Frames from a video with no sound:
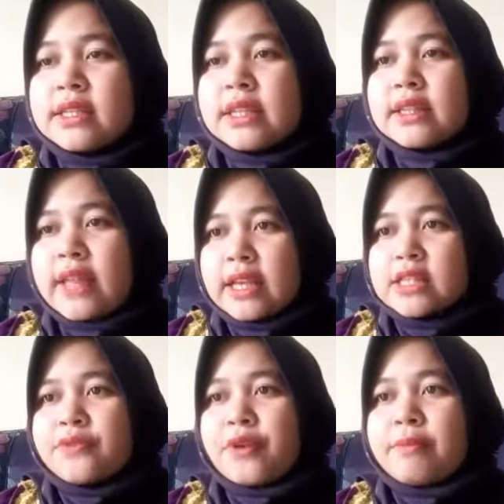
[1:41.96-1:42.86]

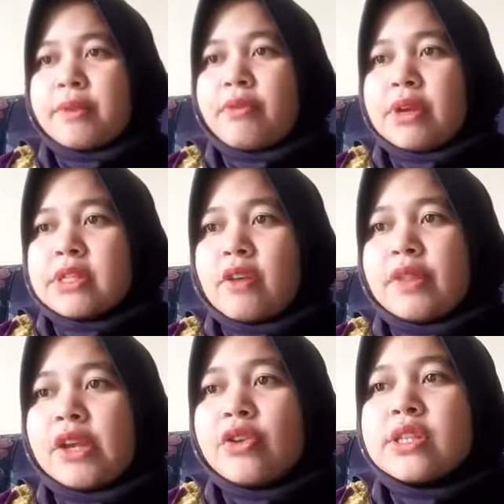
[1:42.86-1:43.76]
syntax from the rest
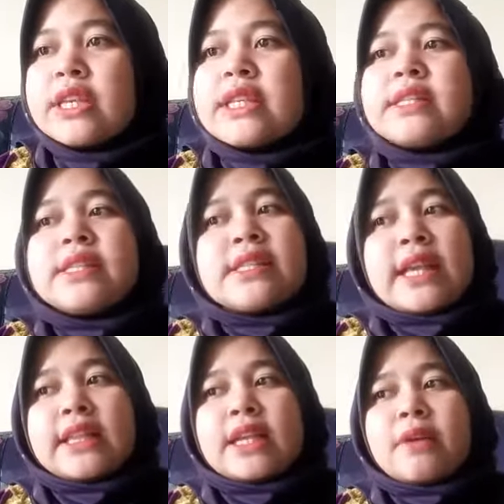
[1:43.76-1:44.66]
of language in
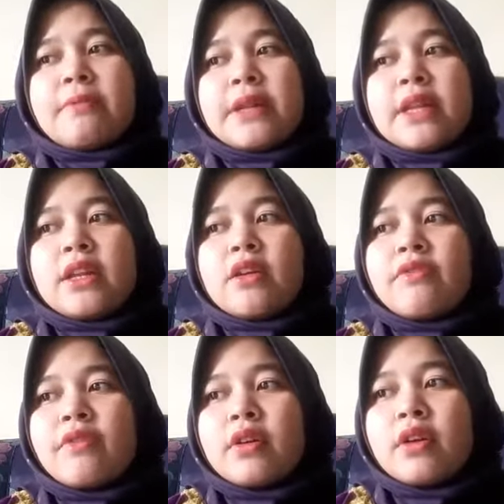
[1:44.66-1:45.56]
syntactic component
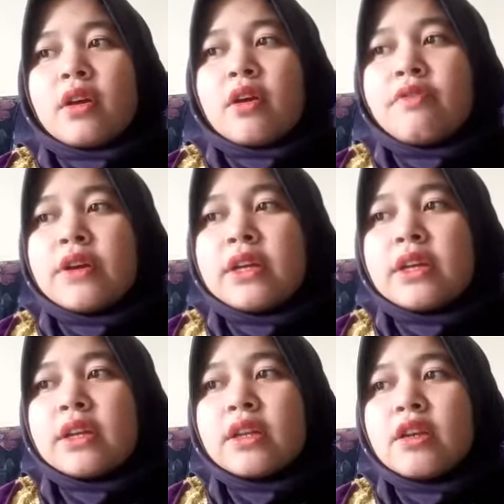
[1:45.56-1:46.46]
of
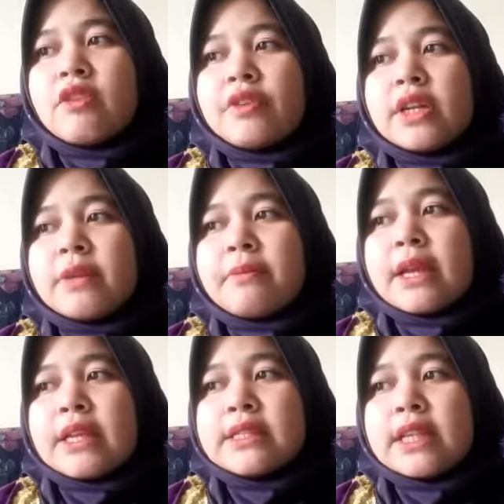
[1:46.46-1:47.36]
governed
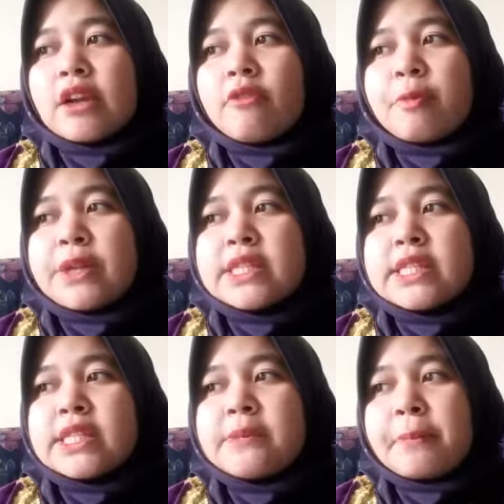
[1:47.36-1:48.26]
by a set of
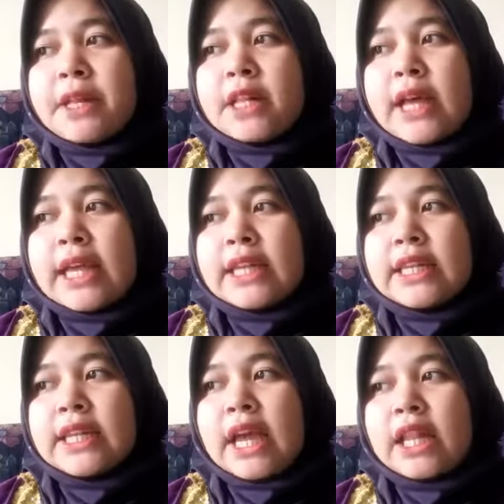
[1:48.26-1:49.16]
principles
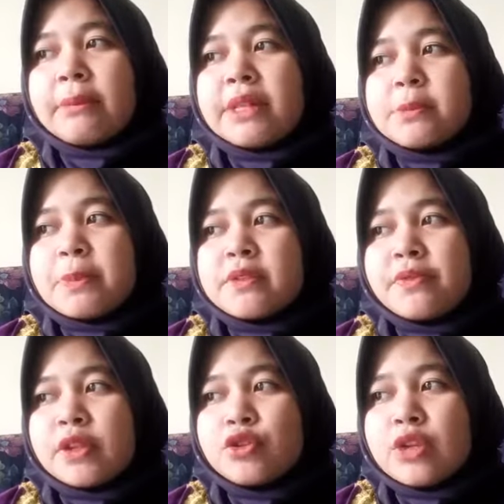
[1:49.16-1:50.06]
and elements
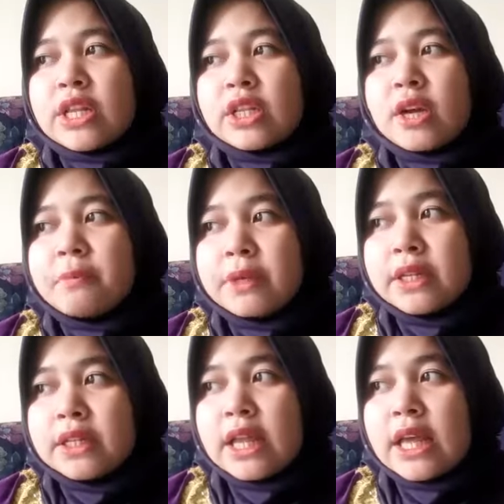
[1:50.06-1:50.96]
specific to that
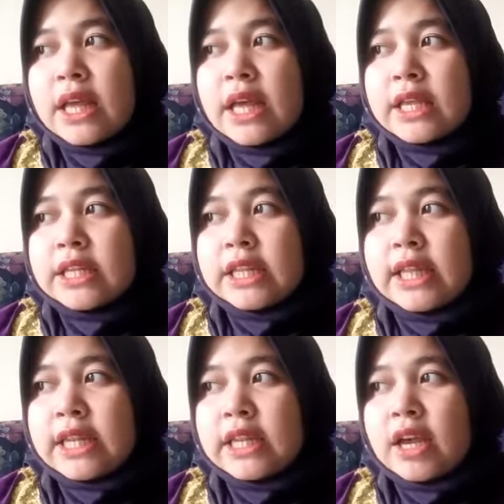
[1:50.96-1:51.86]
component. The
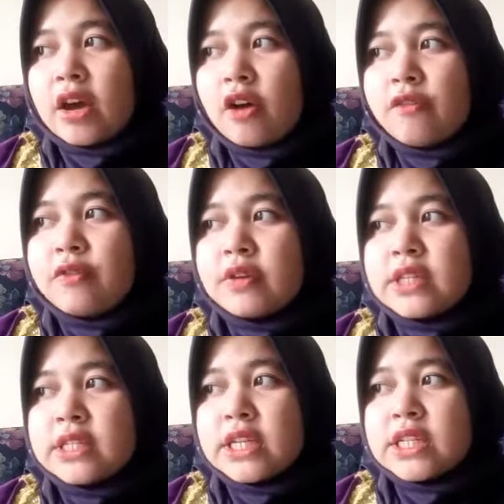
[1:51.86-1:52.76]
line of
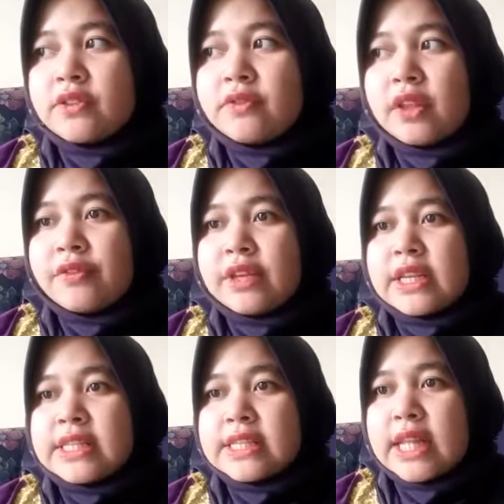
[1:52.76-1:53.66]
research
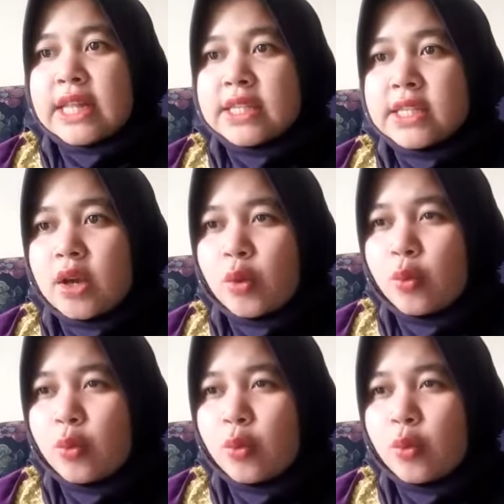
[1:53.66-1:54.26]
relevant instead